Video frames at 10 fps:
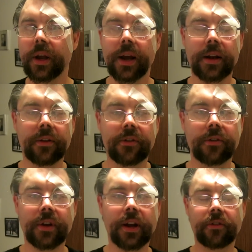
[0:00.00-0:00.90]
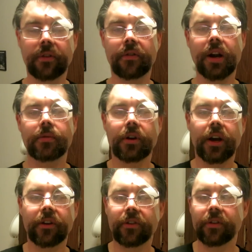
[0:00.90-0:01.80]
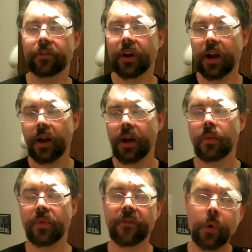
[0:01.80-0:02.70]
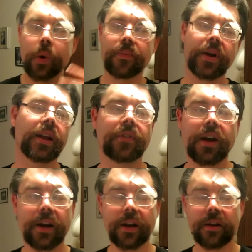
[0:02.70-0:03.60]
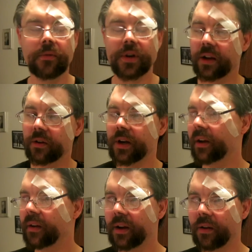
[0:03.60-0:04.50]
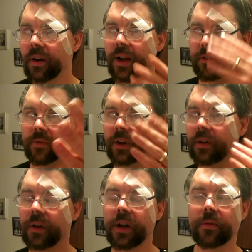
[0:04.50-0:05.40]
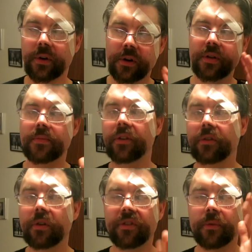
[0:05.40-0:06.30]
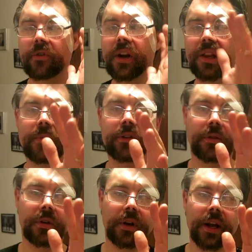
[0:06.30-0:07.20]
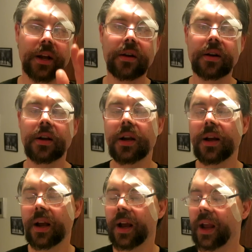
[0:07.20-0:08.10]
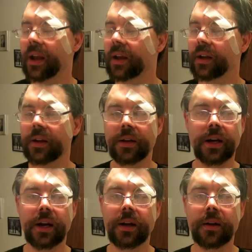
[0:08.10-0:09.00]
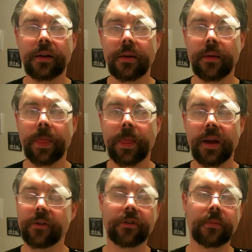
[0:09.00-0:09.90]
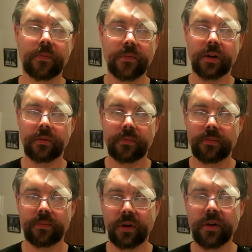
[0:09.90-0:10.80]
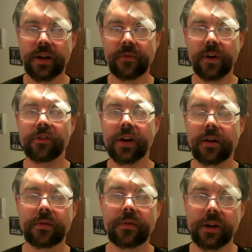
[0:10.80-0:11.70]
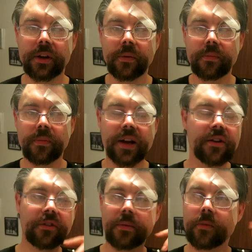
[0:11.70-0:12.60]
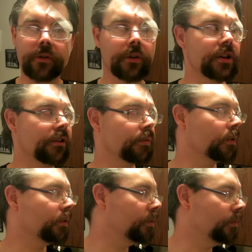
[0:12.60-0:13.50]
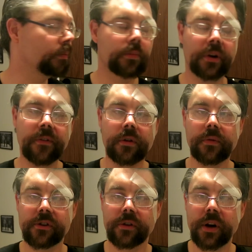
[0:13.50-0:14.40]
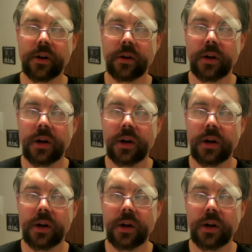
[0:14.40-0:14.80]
And it's it's incredible, guys, because before with my left eye, when I'd look at it, look at something, it would hurt the muscle because I'm straining the muscle to look at it, and uh, it was, you know, blurry and fuzzy. I couldn't really, I used it mostly just for, you know, peripheral vision, right?